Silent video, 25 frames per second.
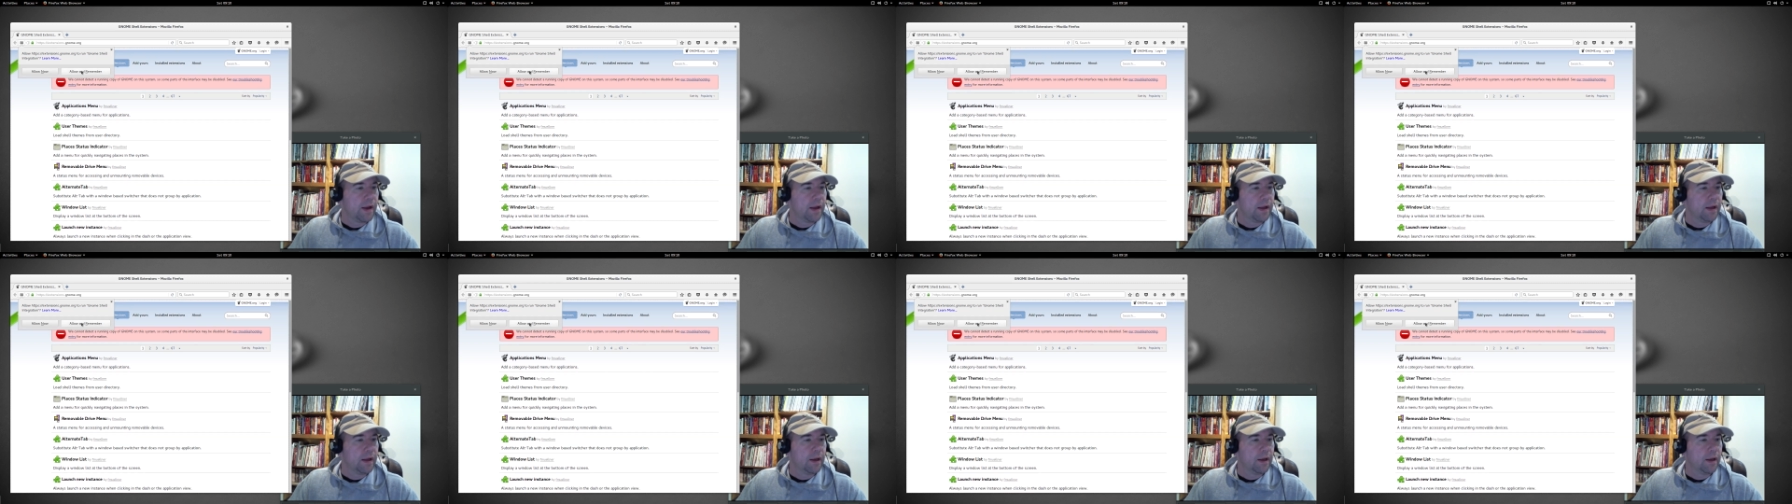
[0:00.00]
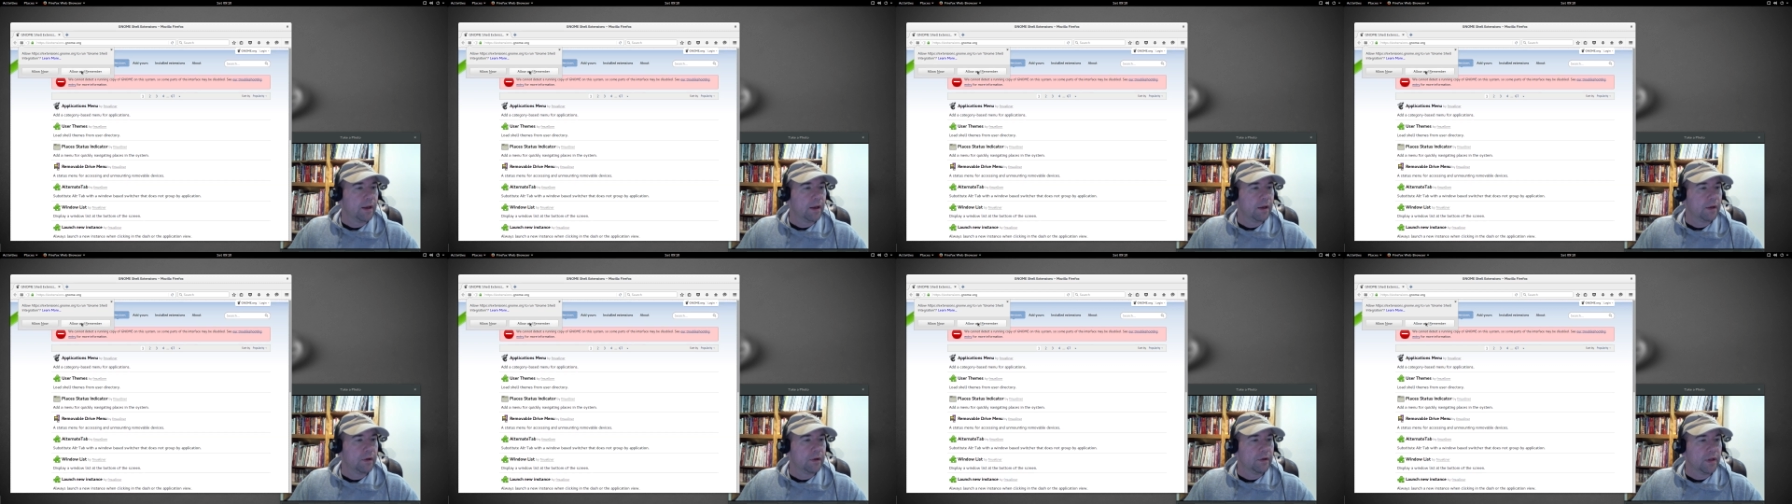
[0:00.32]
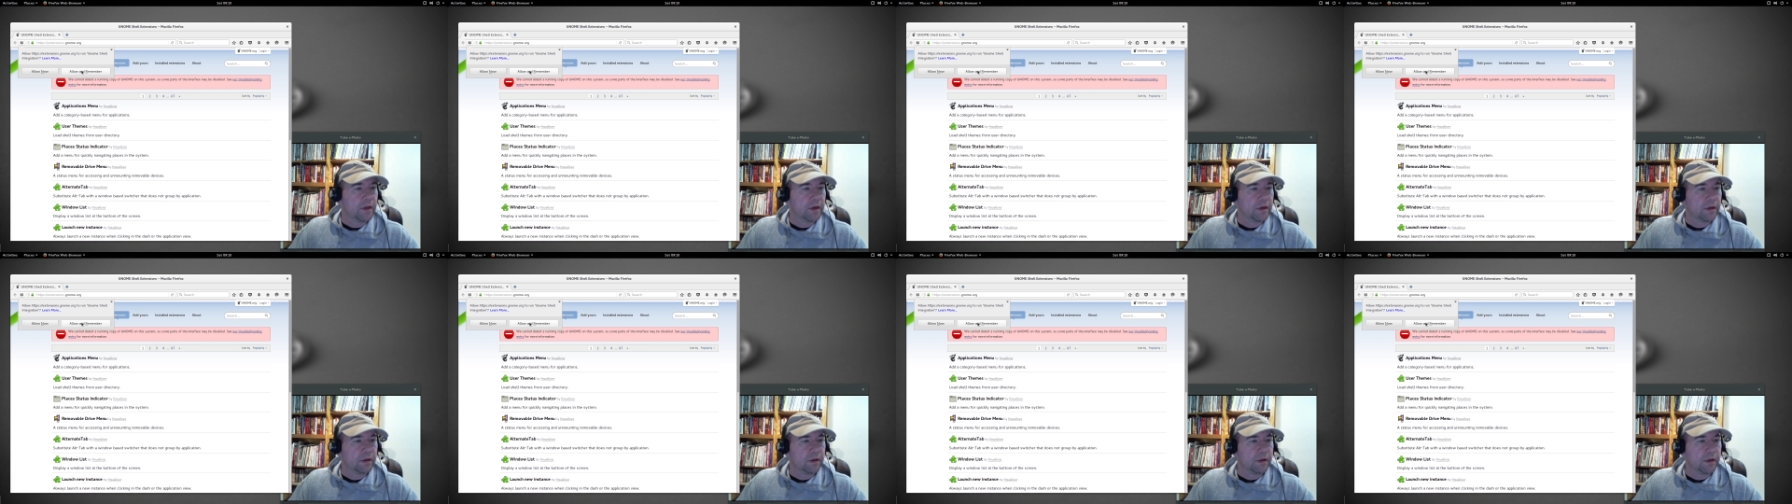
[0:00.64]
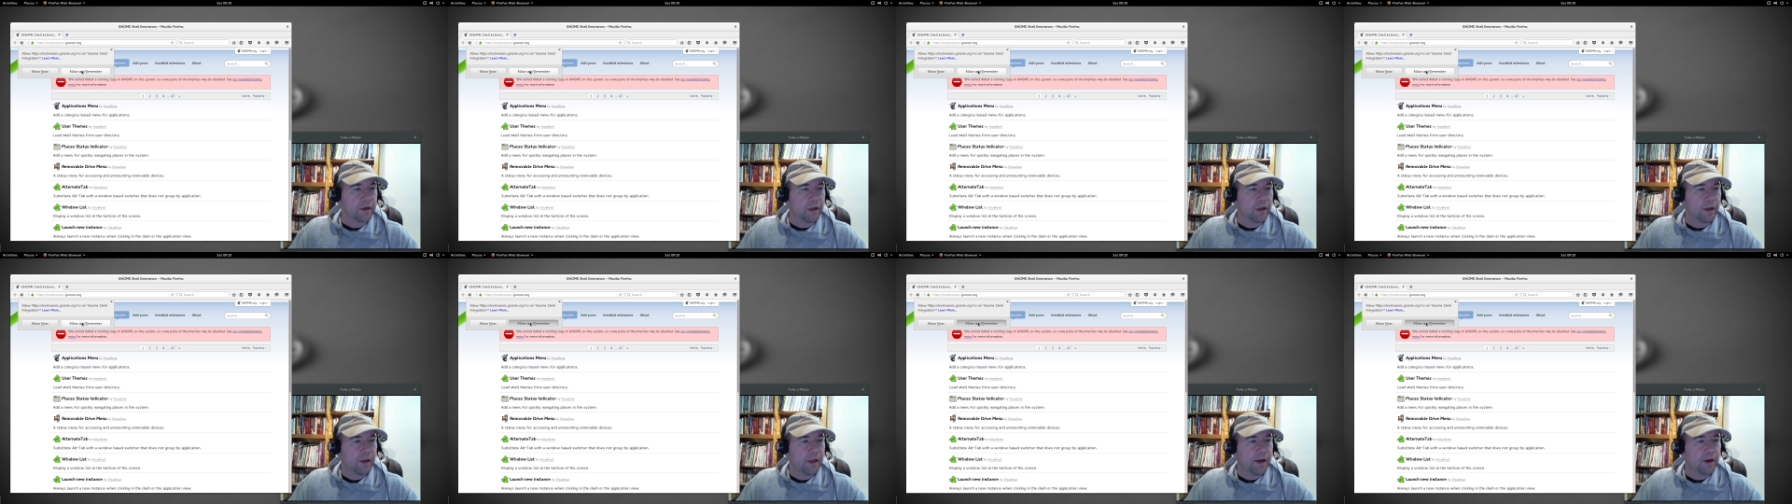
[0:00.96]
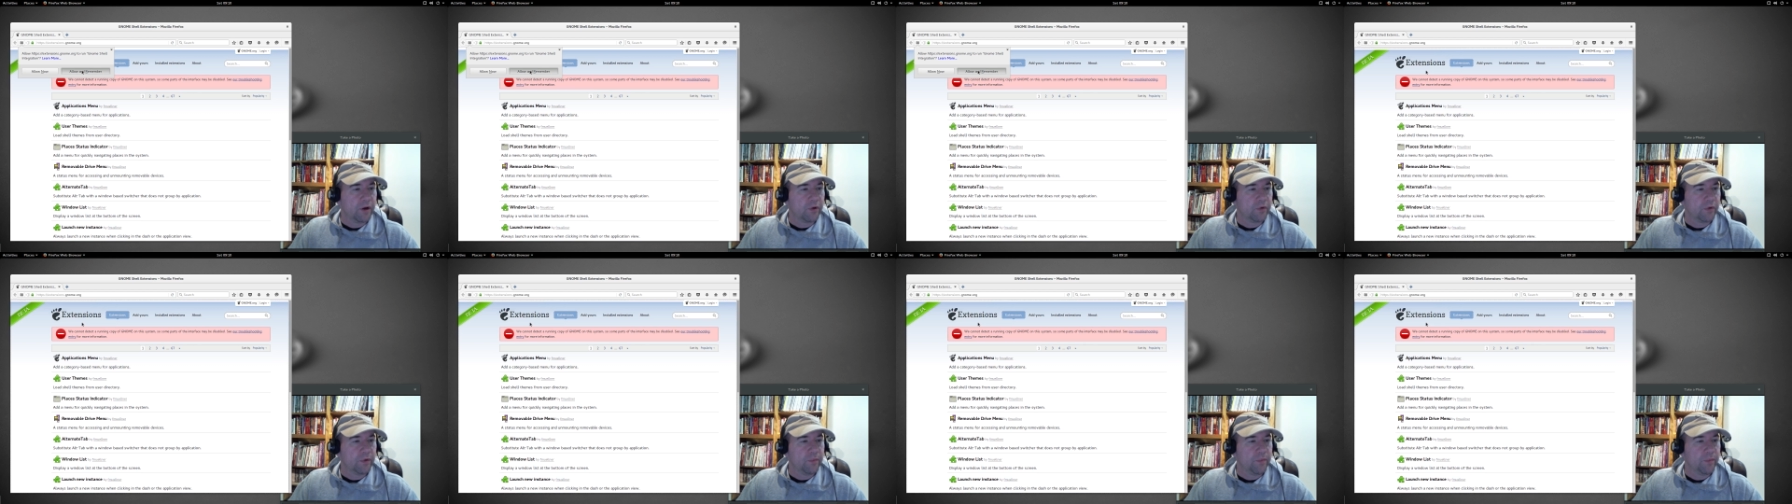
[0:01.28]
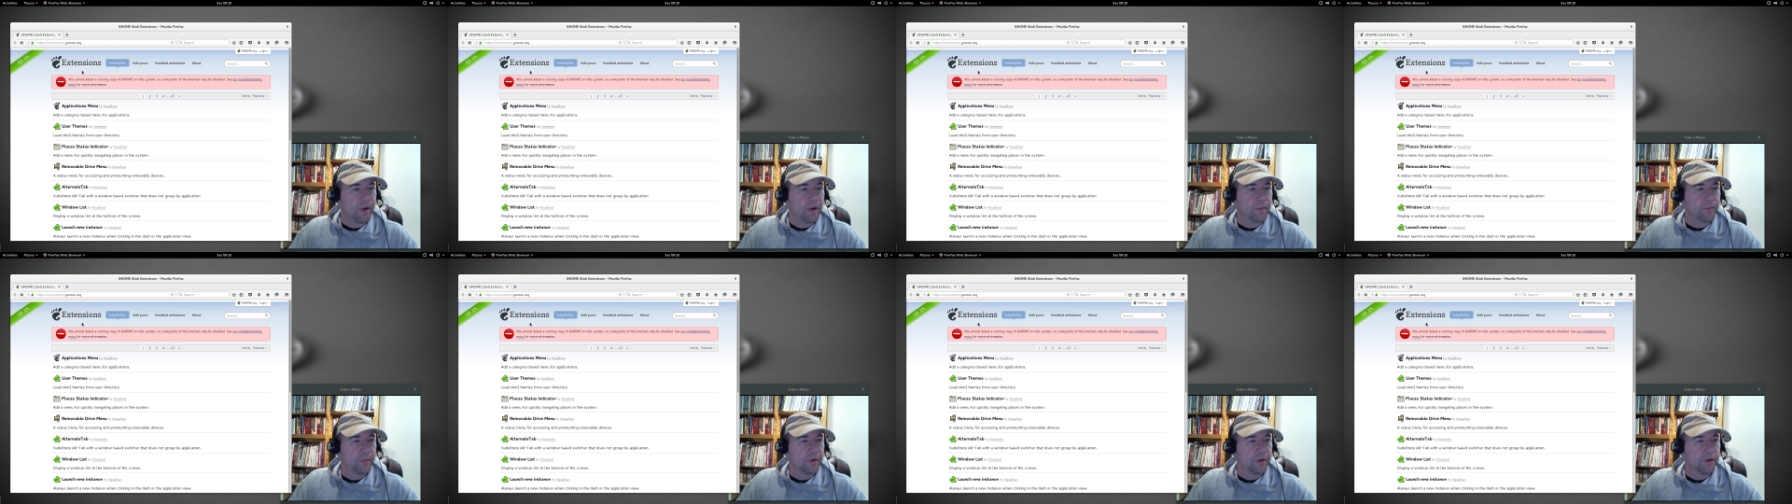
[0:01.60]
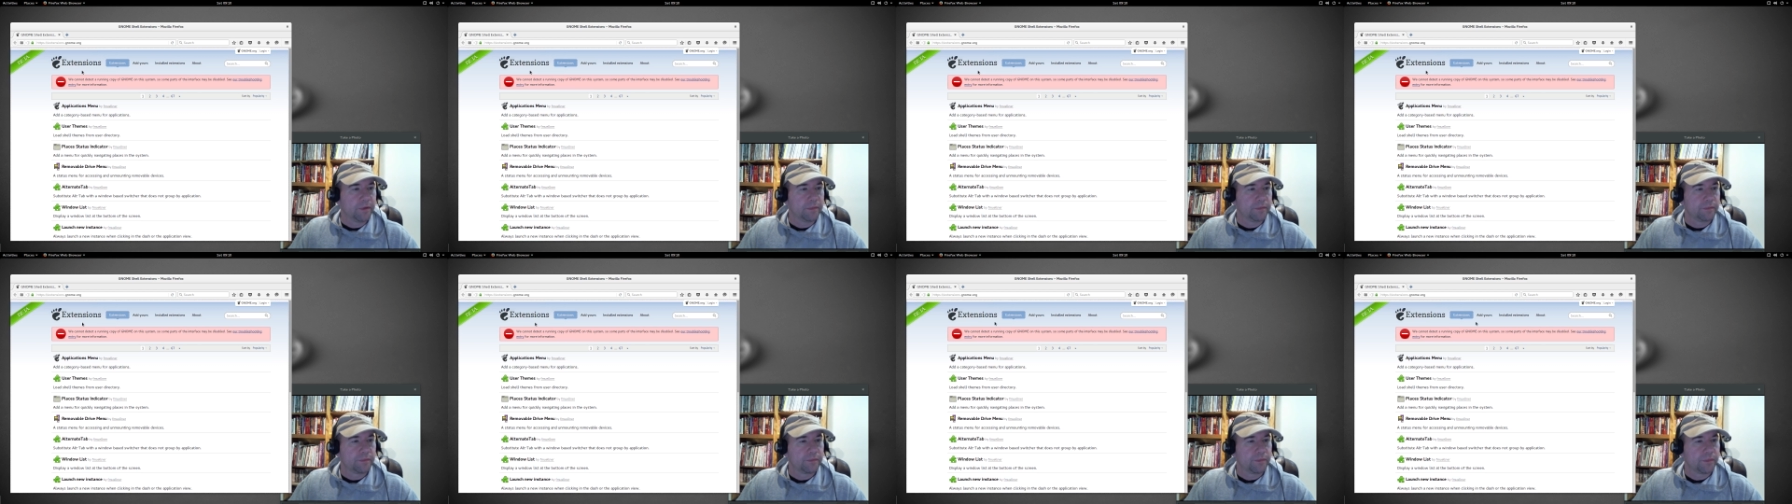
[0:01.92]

and then click allow and remember,